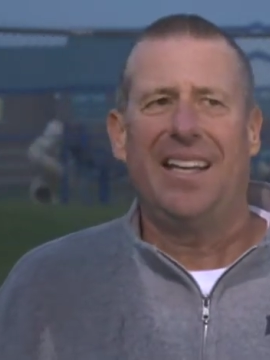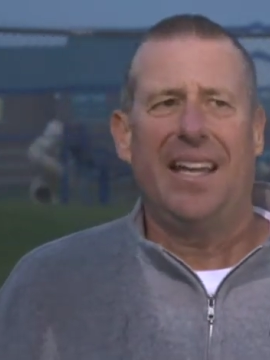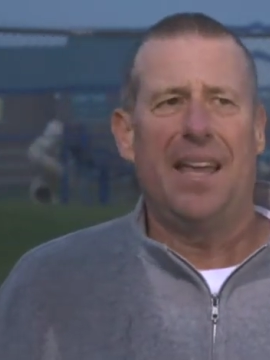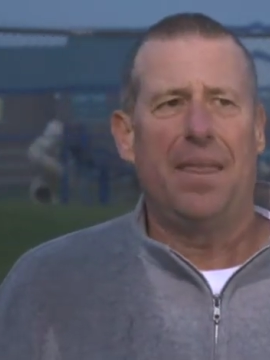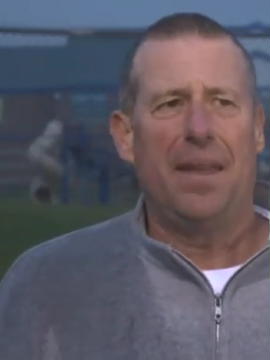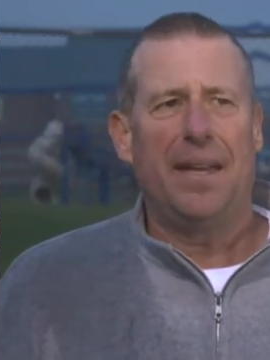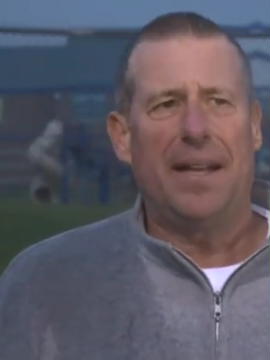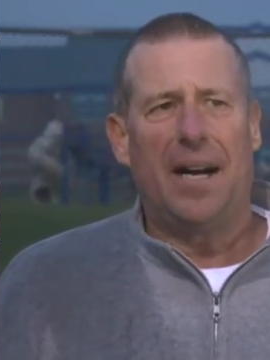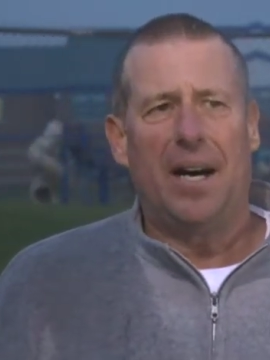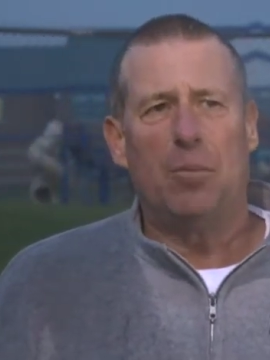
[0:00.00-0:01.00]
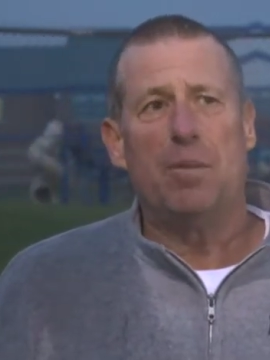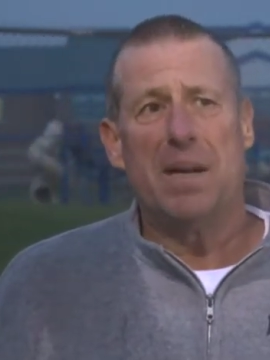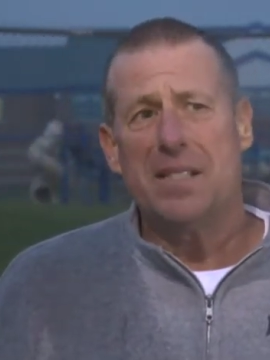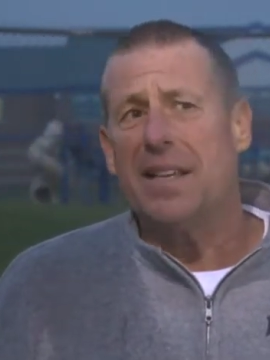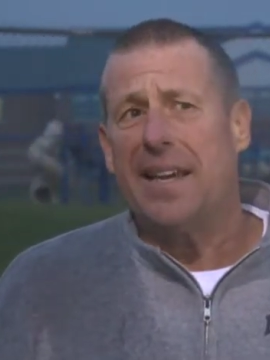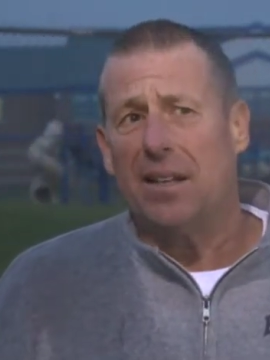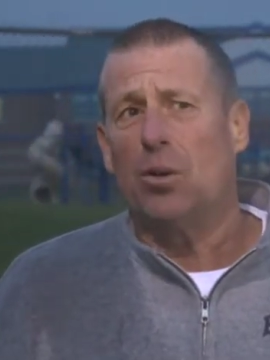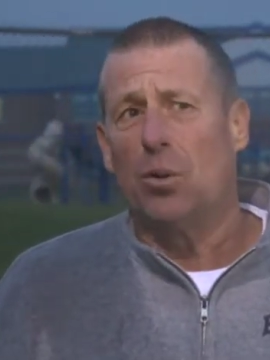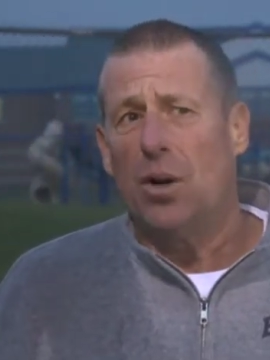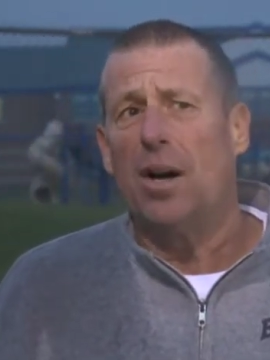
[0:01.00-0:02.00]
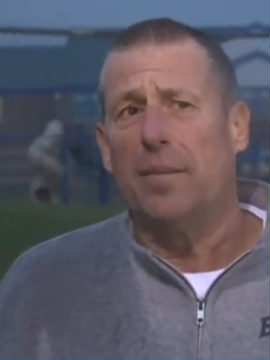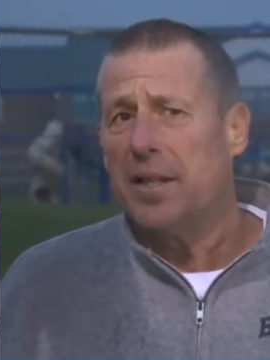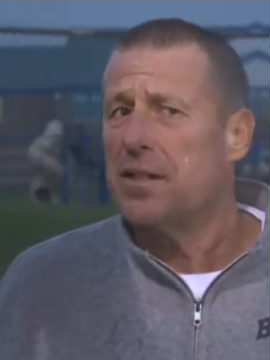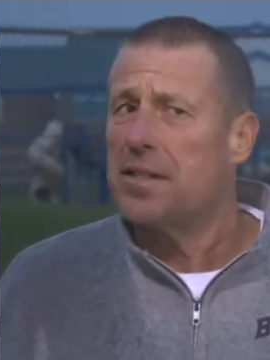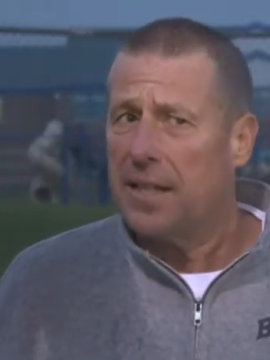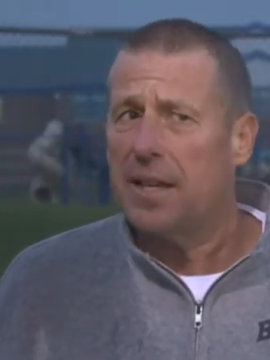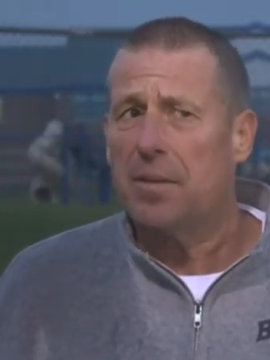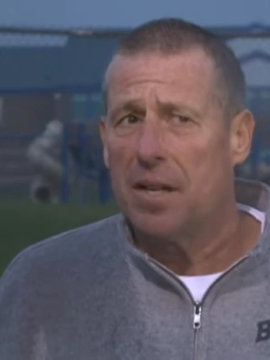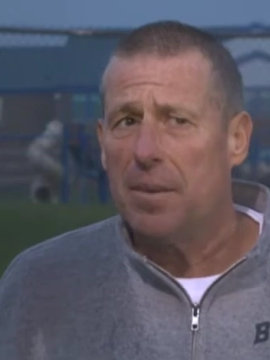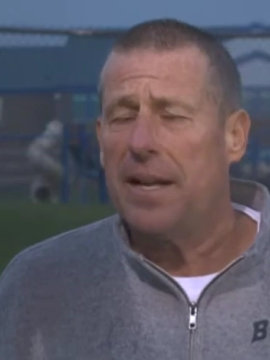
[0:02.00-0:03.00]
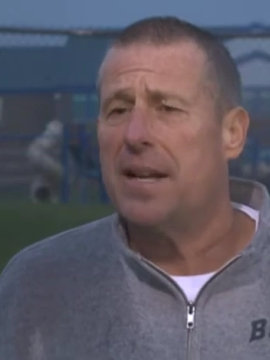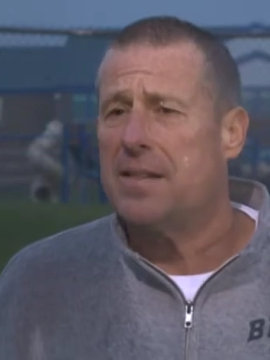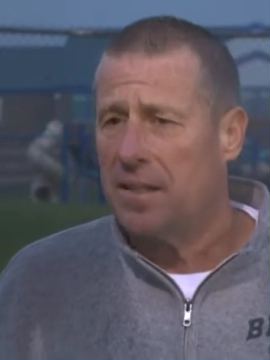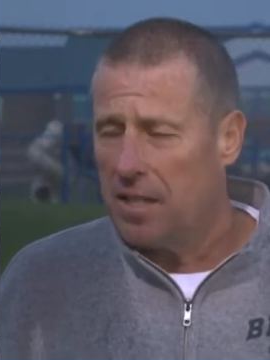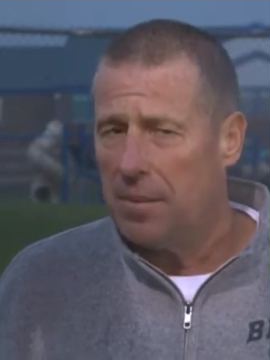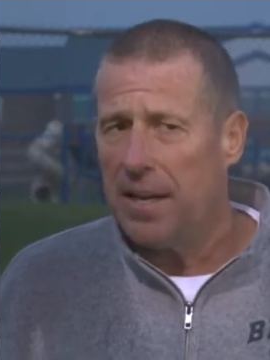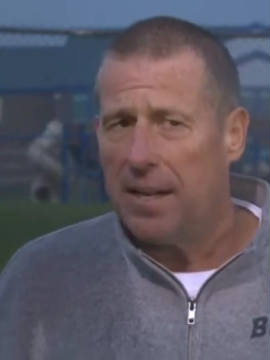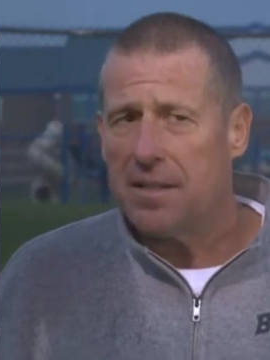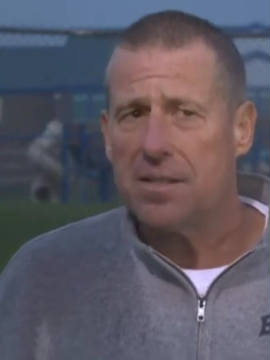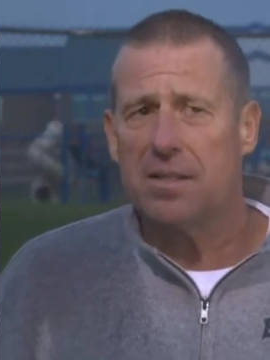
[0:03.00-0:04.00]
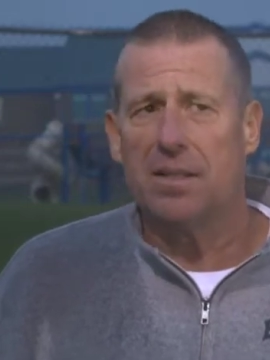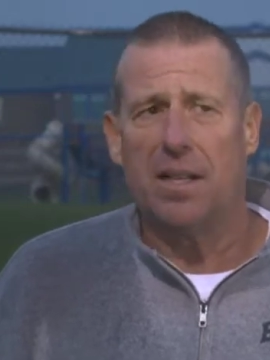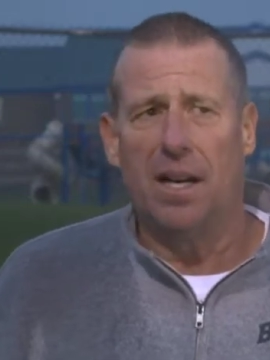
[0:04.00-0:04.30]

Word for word: And then um, we basically had to hold on because they kept coming at us and coming at us.